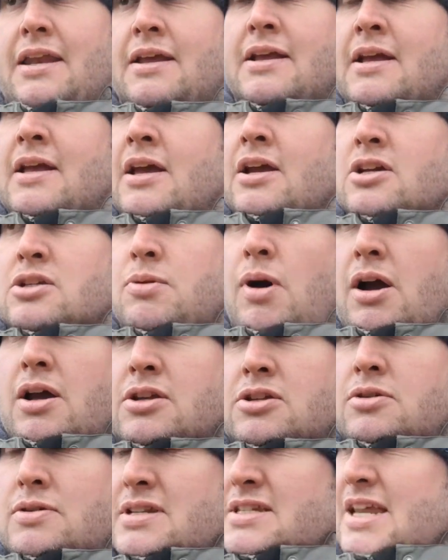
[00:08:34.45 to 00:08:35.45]
Because what I
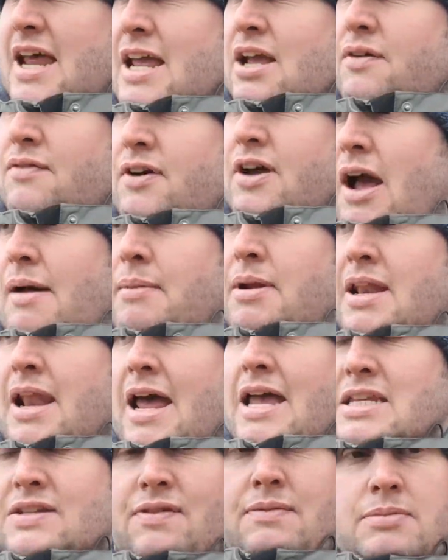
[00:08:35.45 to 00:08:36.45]
can do is take off a couple of
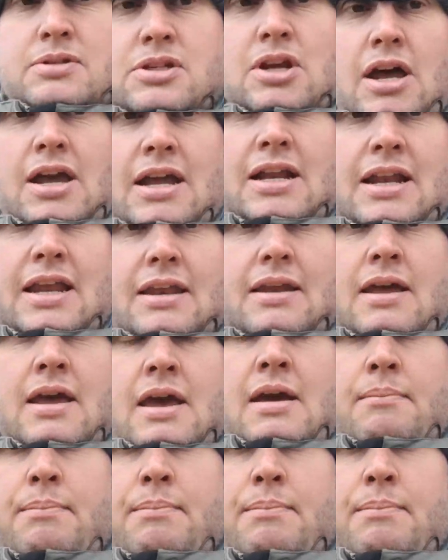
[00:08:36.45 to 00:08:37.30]
layers if I'm cycling,